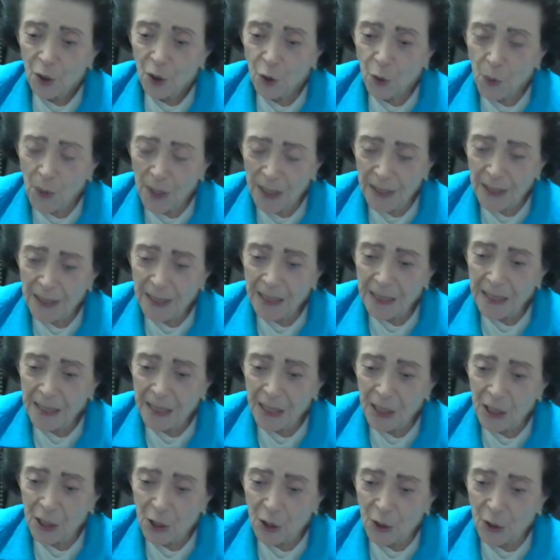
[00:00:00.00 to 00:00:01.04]
20
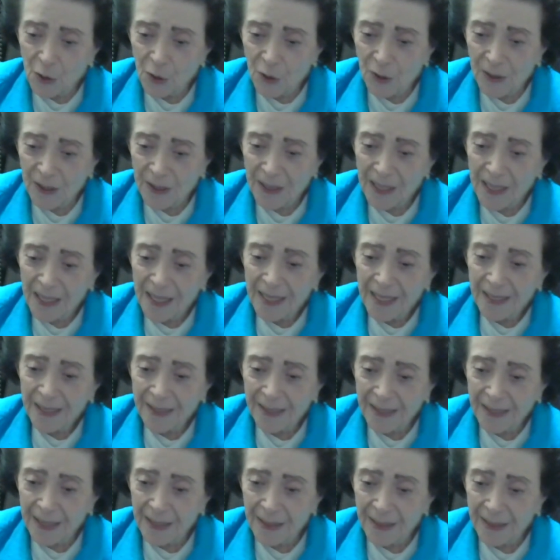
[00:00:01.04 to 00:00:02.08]
years
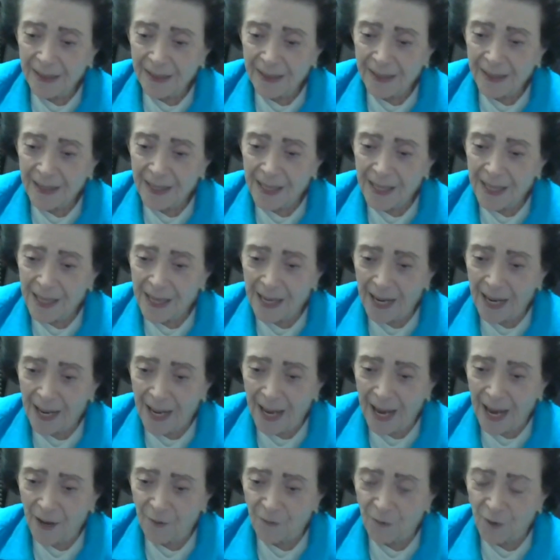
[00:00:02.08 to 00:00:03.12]
since the
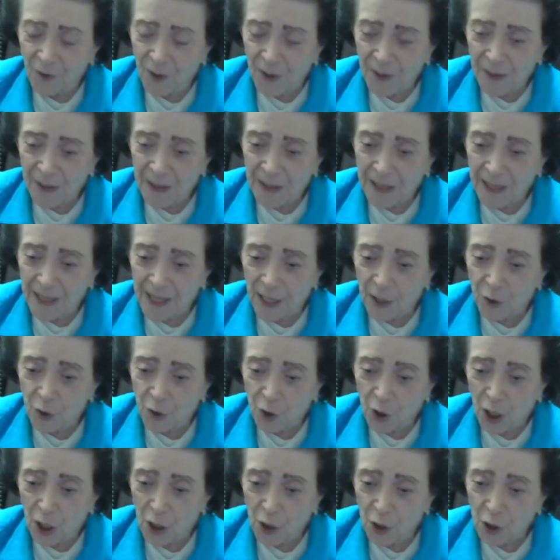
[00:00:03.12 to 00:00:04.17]
advocacy and
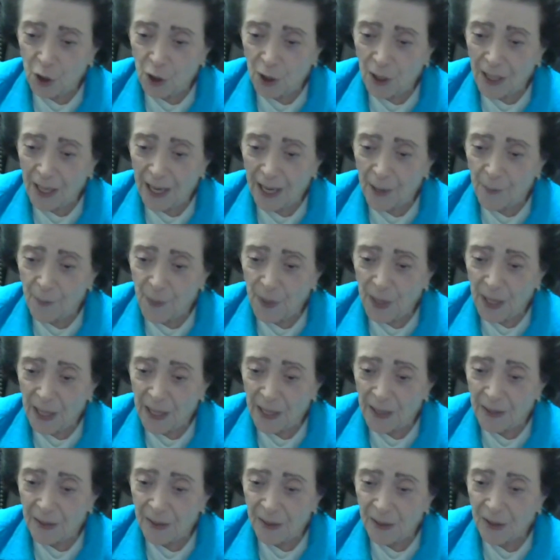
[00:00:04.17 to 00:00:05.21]
education
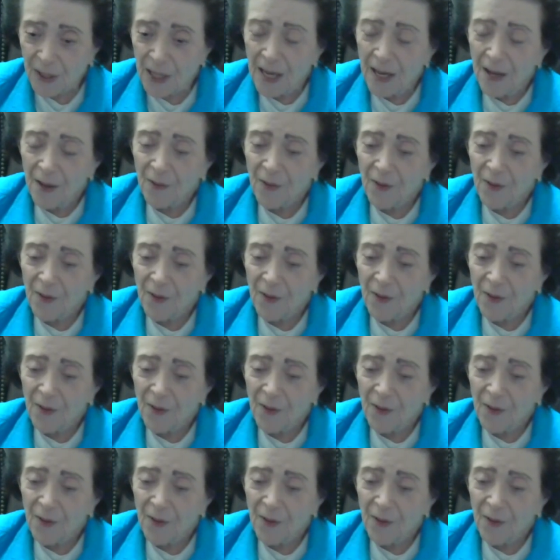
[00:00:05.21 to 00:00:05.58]
campaigns,